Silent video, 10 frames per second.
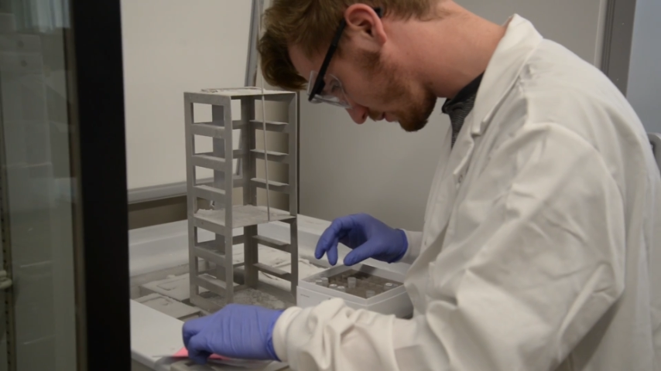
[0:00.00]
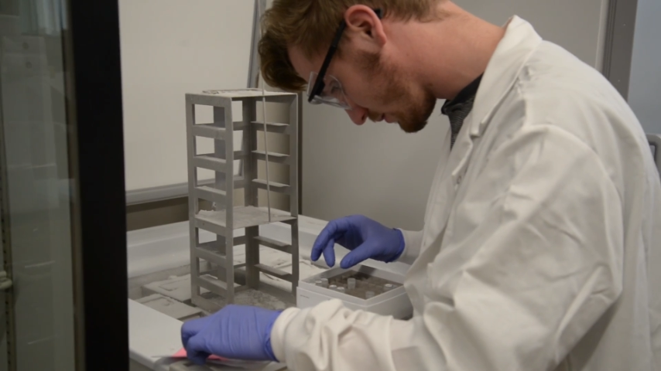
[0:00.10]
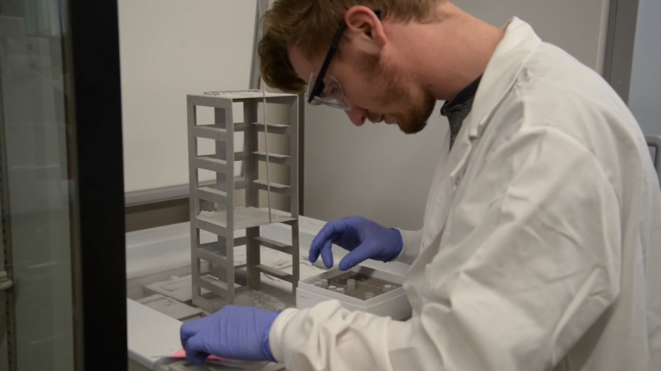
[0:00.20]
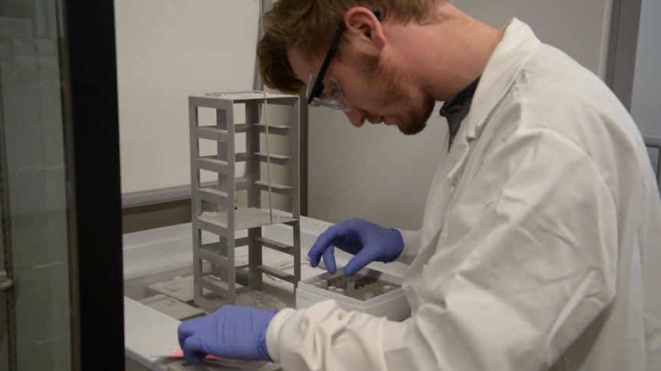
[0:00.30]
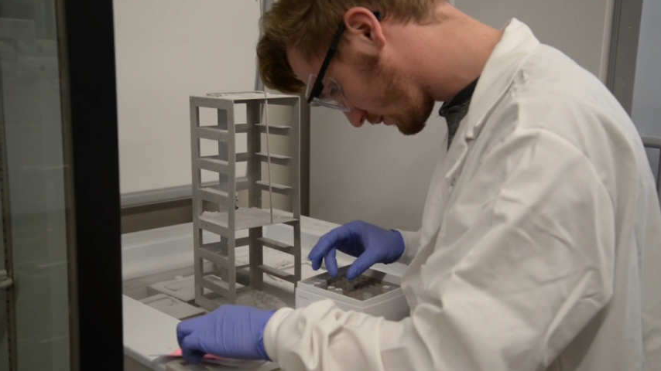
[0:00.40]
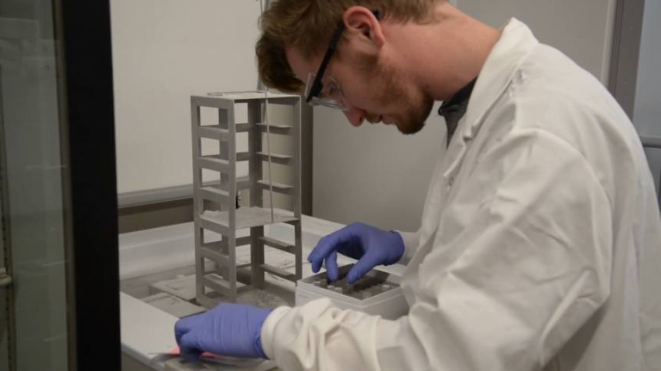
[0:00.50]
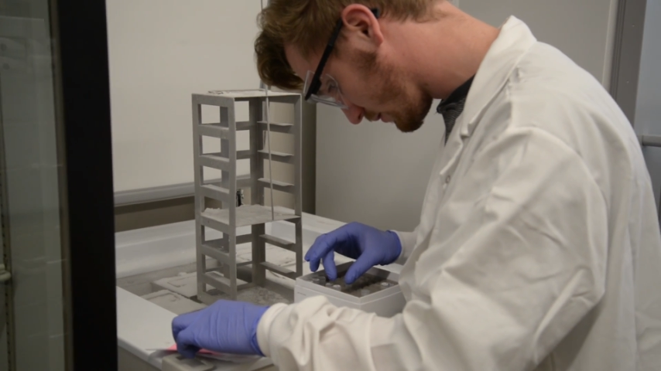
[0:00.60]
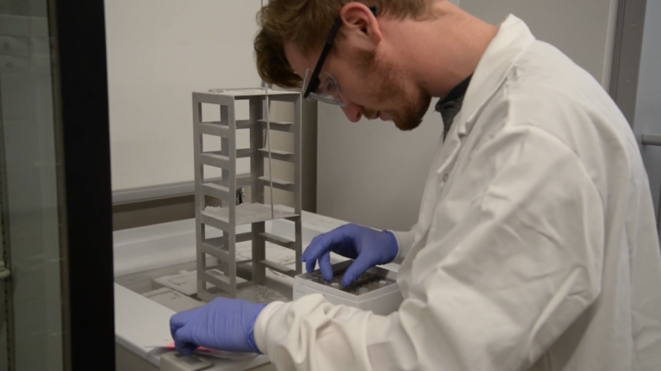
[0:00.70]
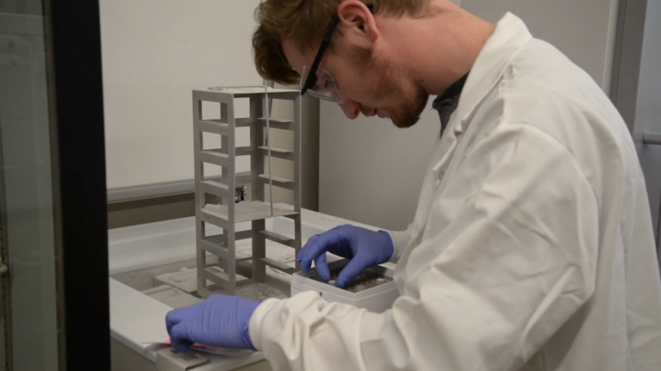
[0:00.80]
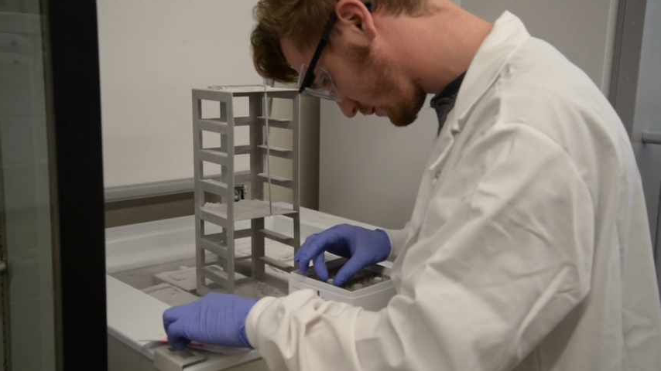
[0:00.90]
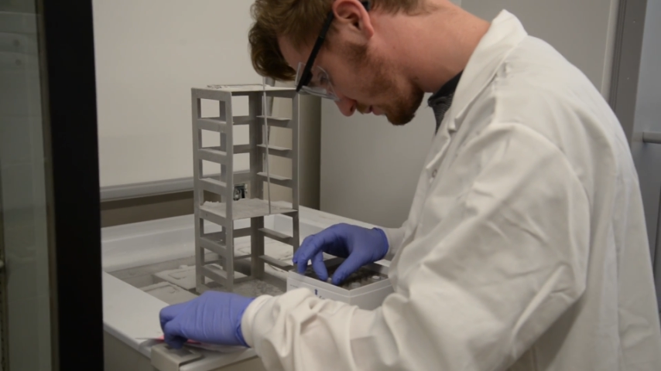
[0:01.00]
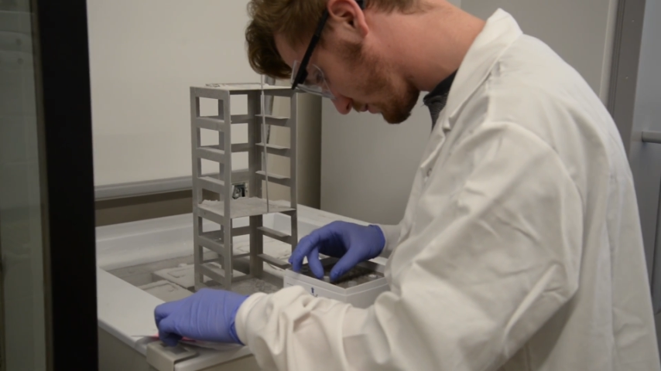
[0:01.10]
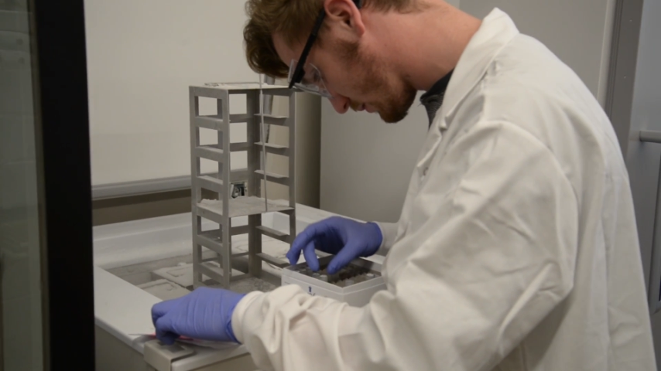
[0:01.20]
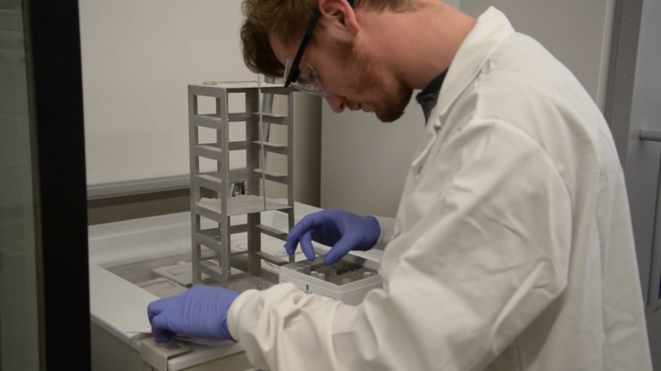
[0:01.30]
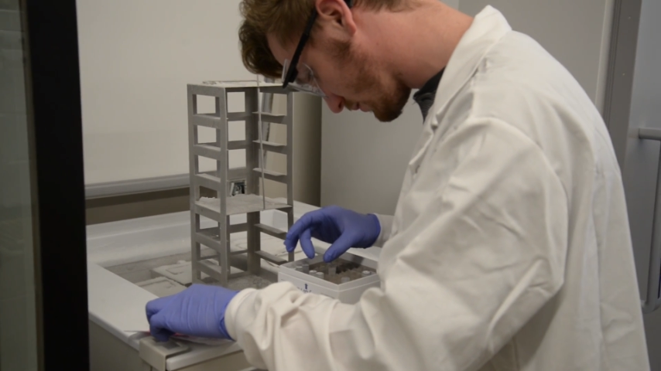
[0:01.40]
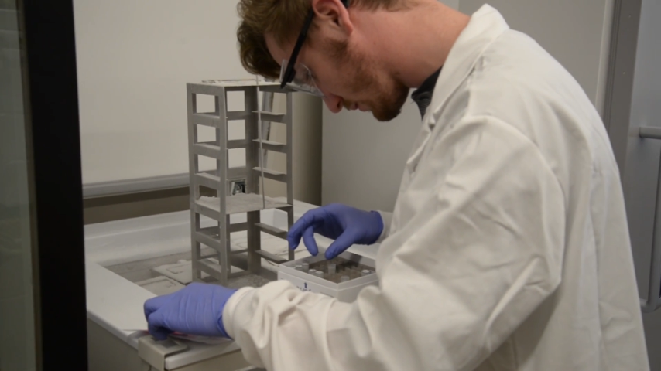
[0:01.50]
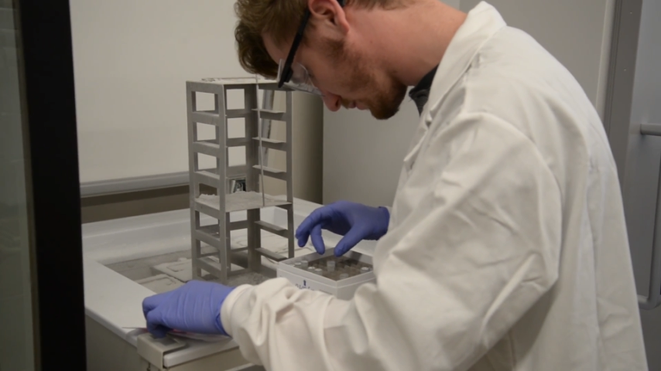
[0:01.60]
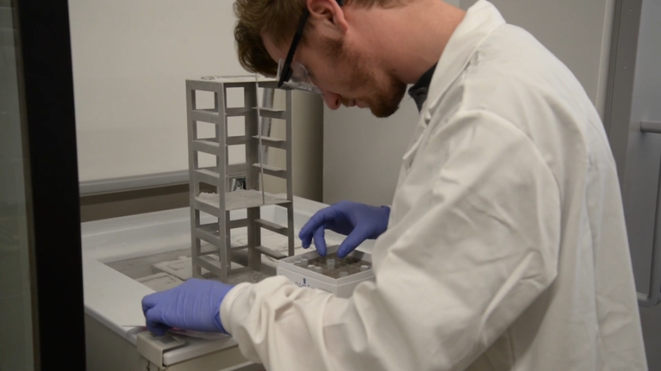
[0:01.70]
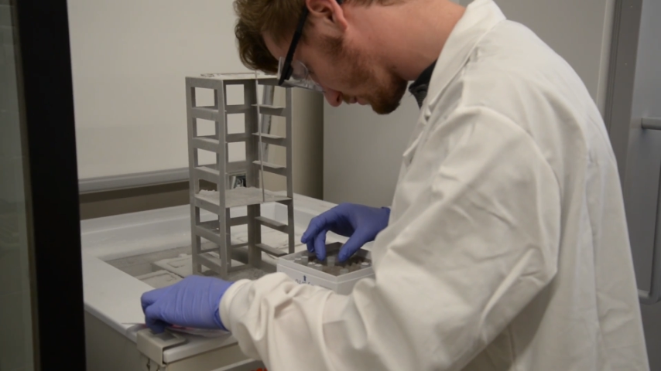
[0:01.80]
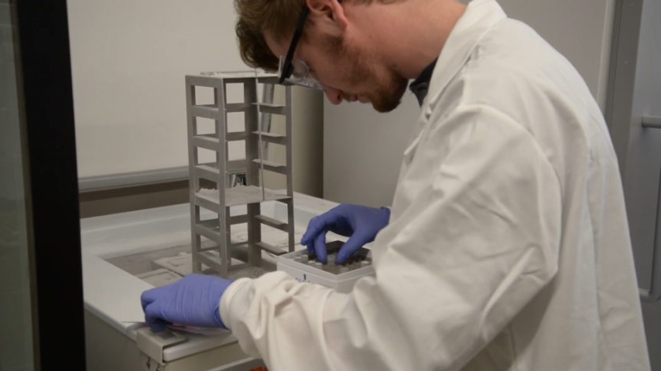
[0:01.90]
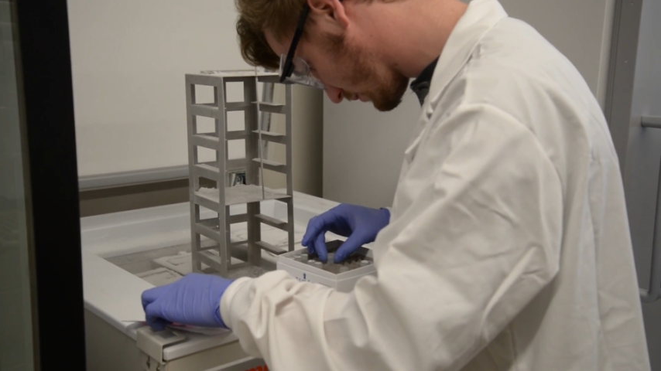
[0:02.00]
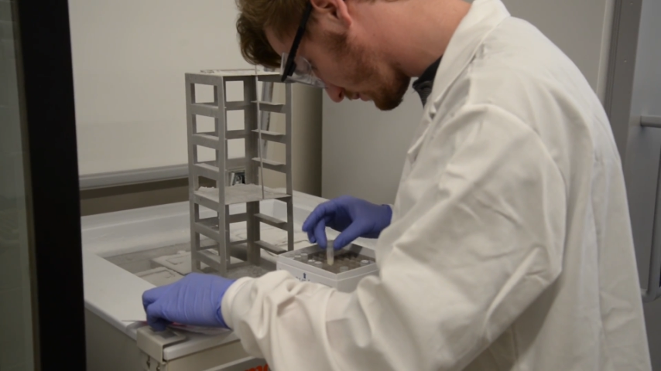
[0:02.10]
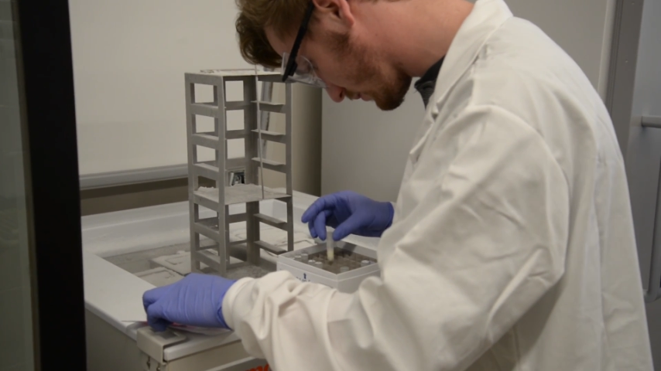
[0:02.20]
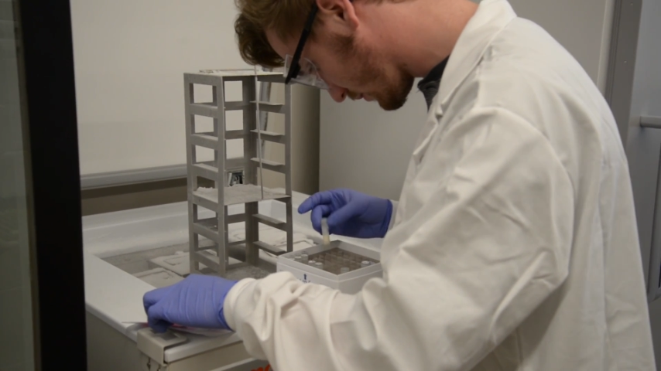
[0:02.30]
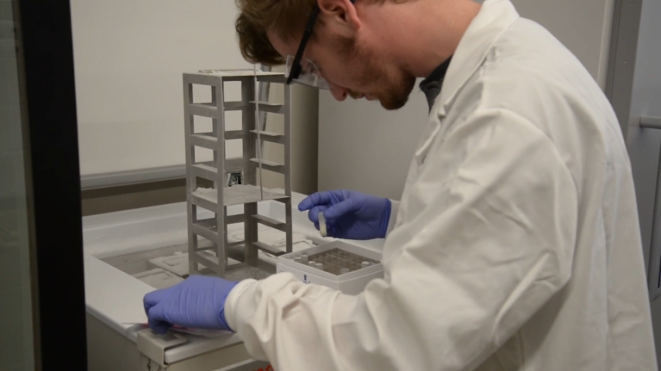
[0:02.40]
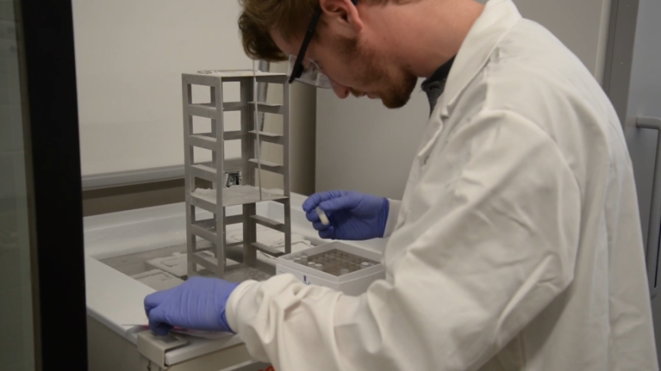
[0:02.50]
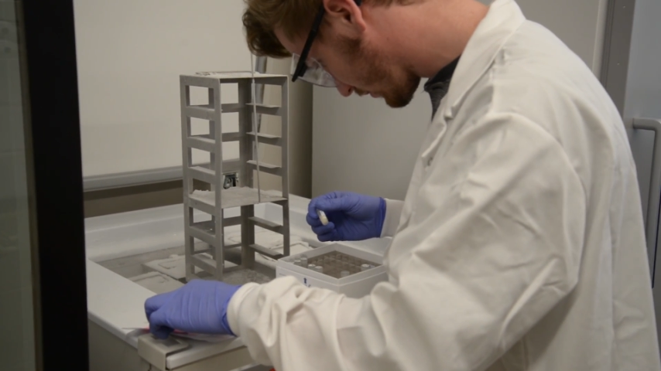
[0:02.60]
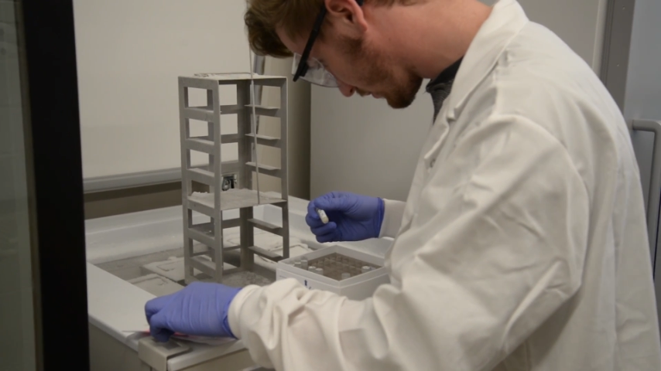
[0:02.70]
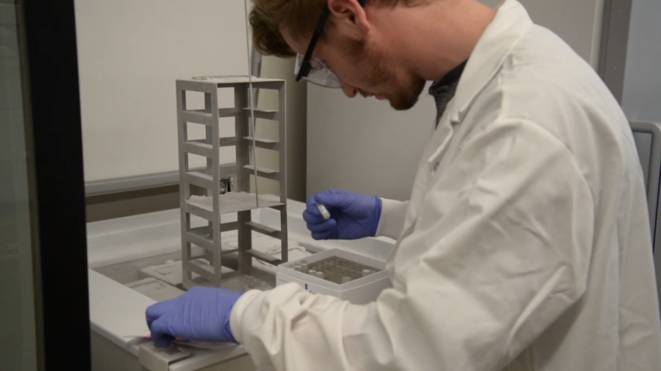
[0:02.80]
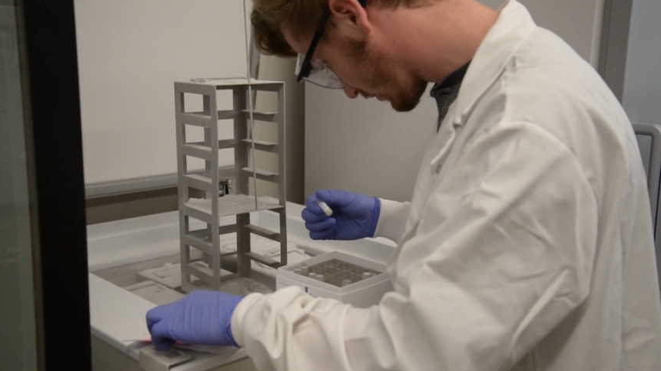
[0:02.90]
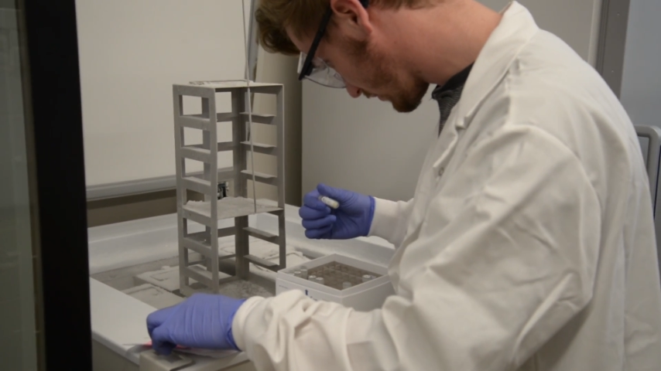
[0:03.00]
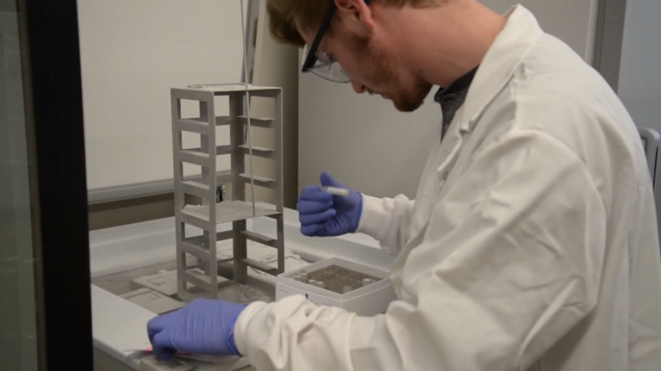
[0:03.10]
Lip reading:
[unreadable: no face in view]